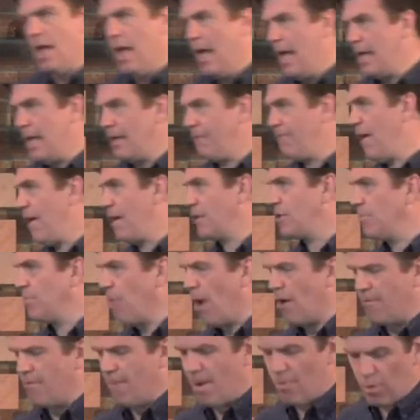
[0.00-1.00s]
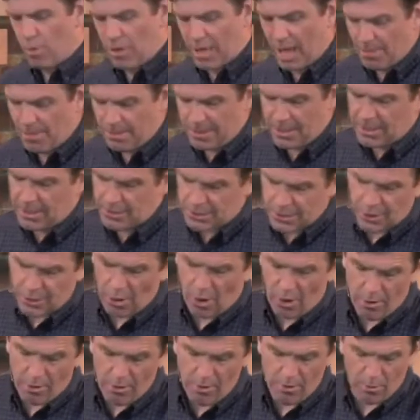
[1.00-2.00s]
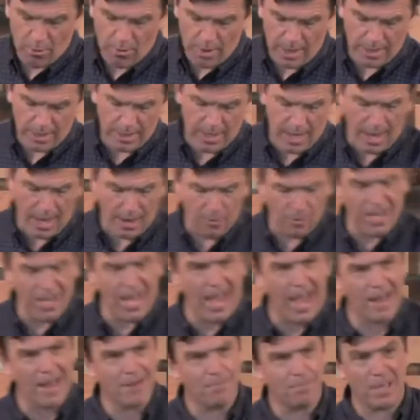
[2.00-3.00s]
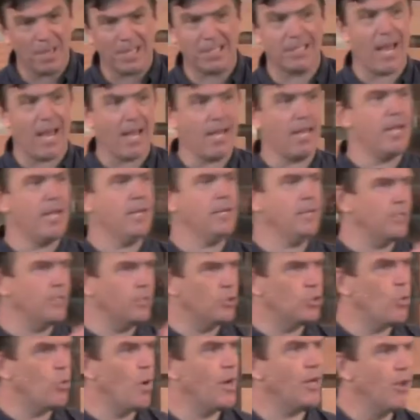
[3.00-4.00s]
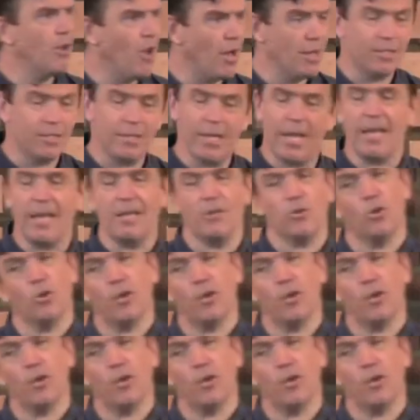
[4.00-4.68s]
In fact, you might remember a couple of years ago when we had Big Day in 2019. Couldn't